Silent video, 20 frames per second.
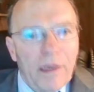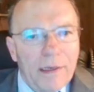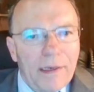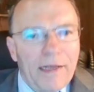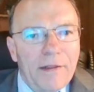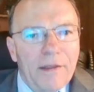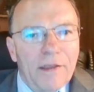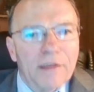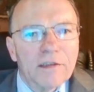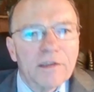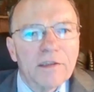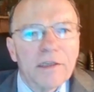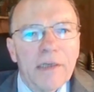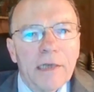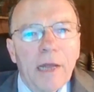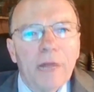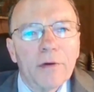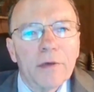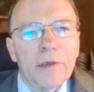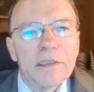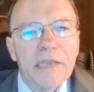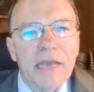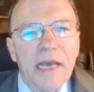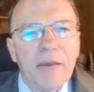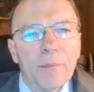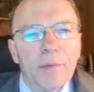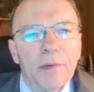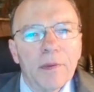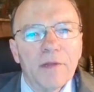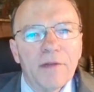this is another
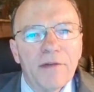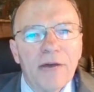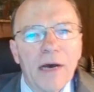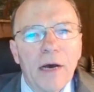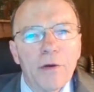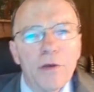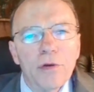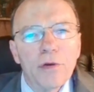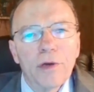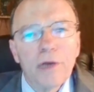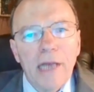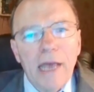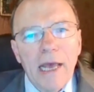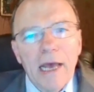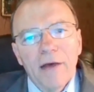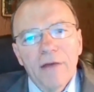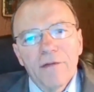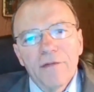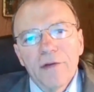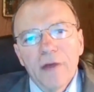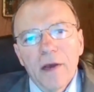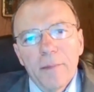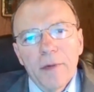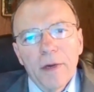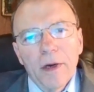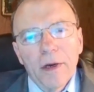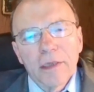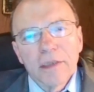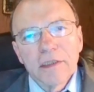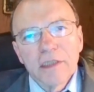example of how you can have
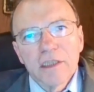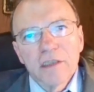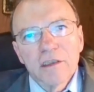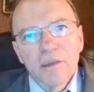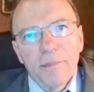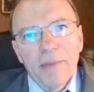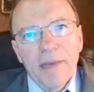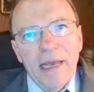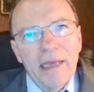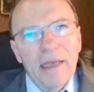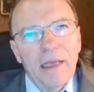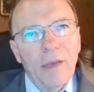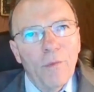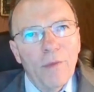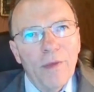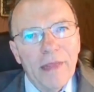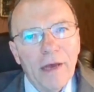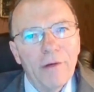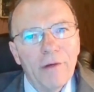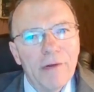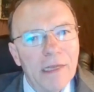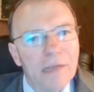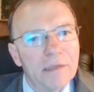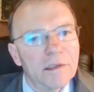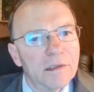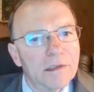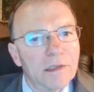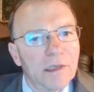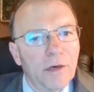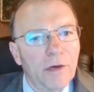American system banking without
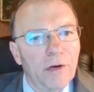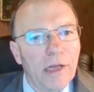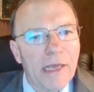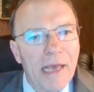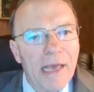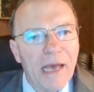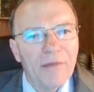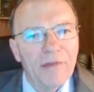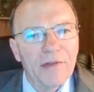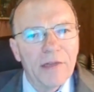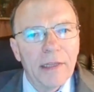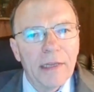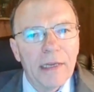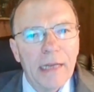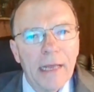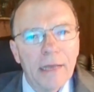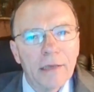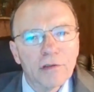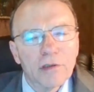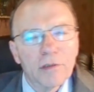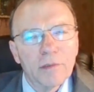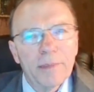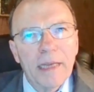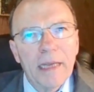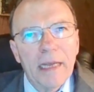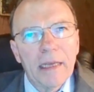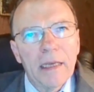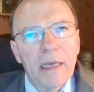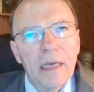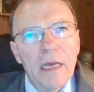necessarily having the national
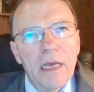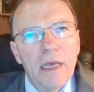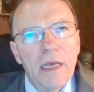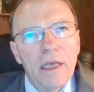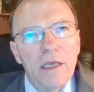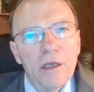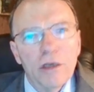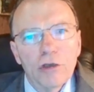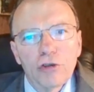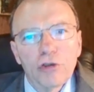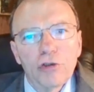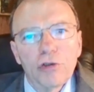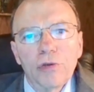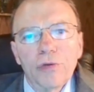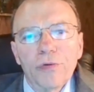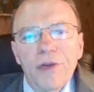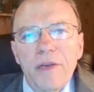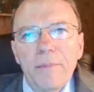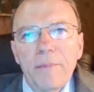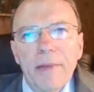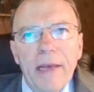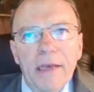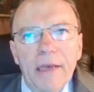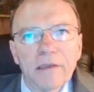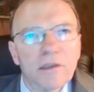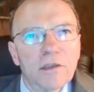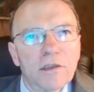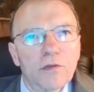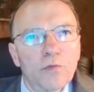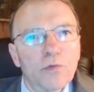bank. He issued greenbacks.
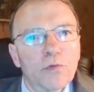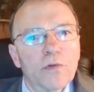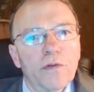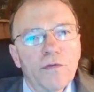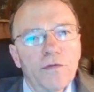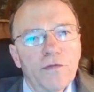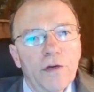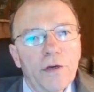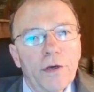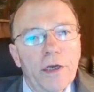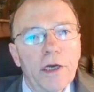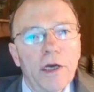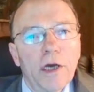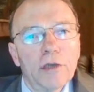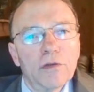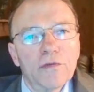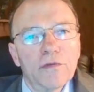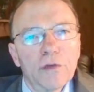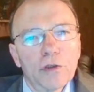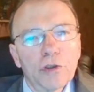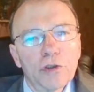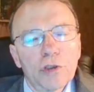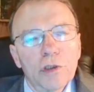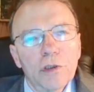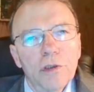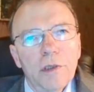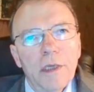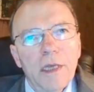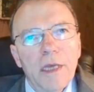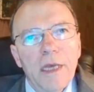This was very
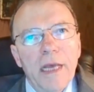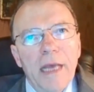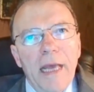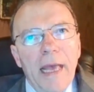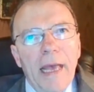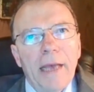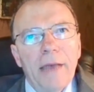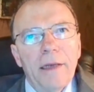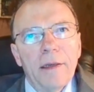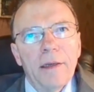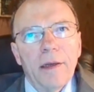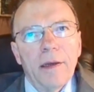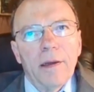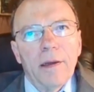controversial. And